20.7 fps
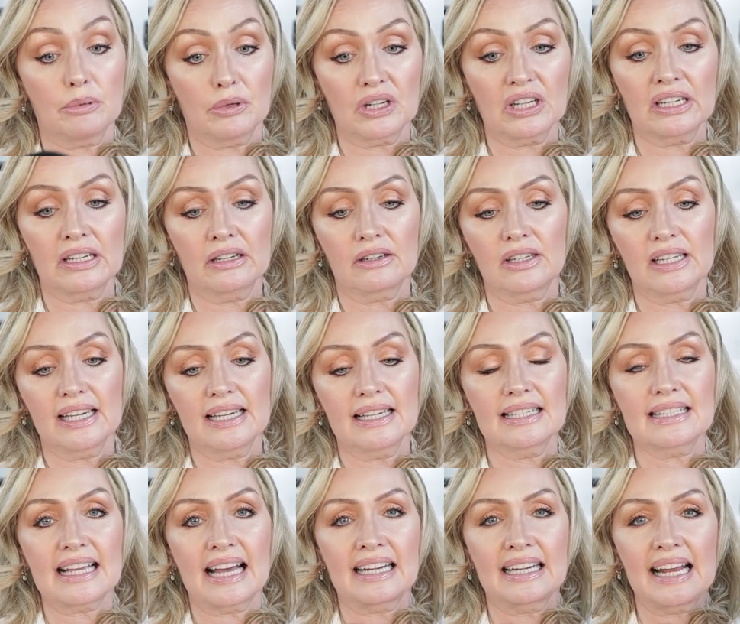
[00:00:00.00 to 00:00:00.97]
but it nearly
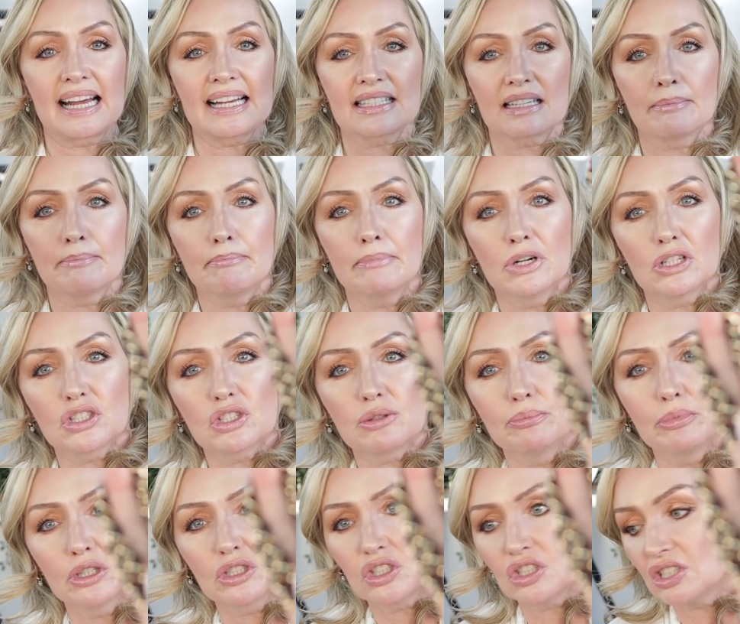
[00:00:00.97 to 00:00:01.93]
is, and it has a much,
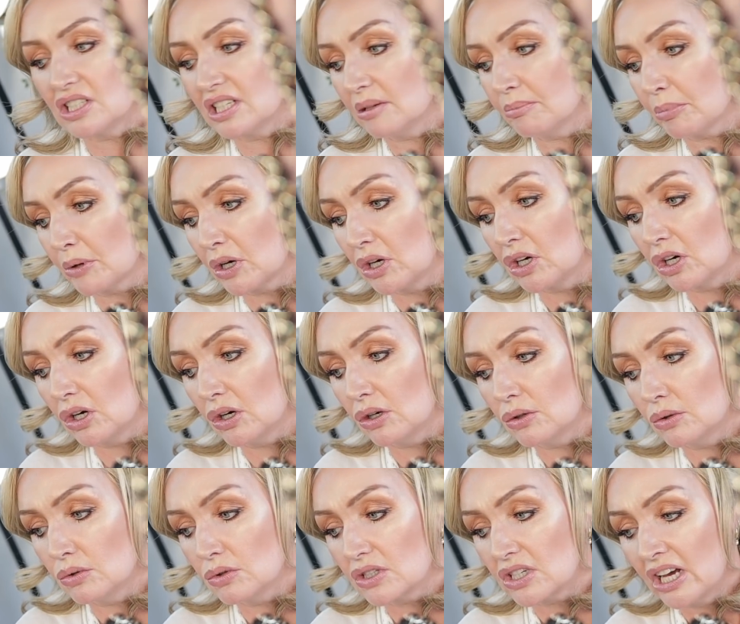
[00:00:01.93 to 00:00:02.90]
much deeper
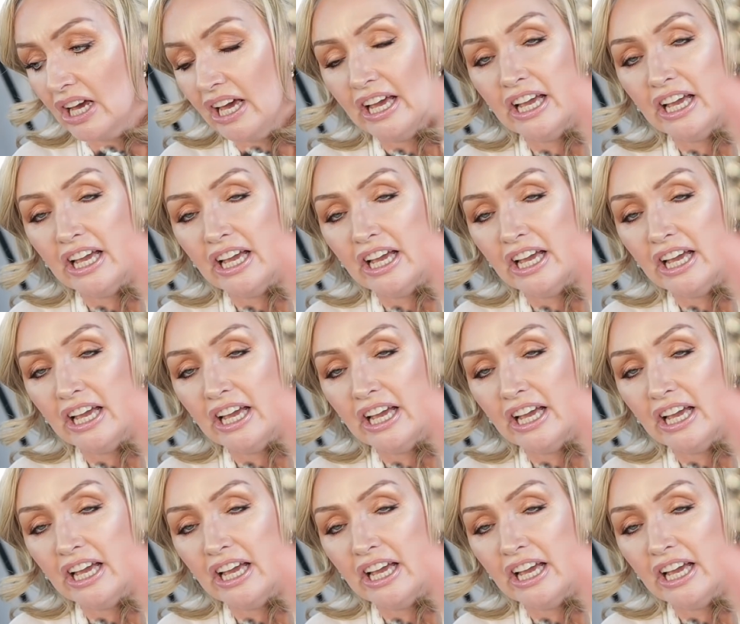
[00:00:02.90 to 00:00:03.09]
gold